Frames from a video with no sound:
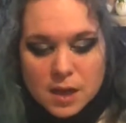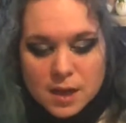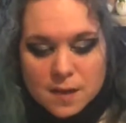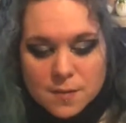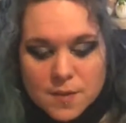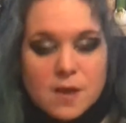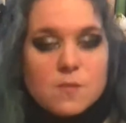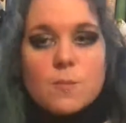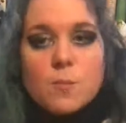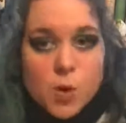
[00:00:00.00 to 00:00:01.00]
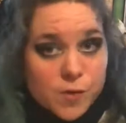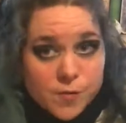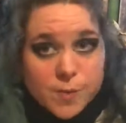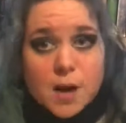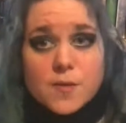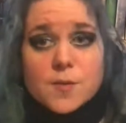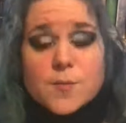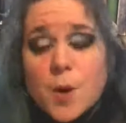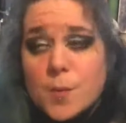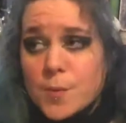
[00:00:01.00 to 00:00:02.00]
and they move around, they
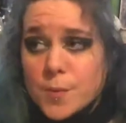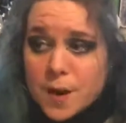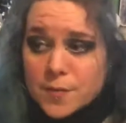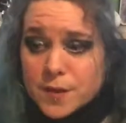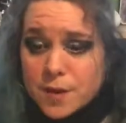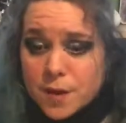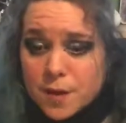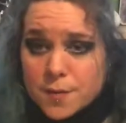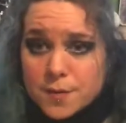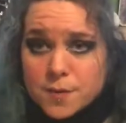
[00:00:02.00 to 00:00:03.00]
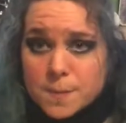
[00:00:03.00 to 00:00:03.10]
roam around the earth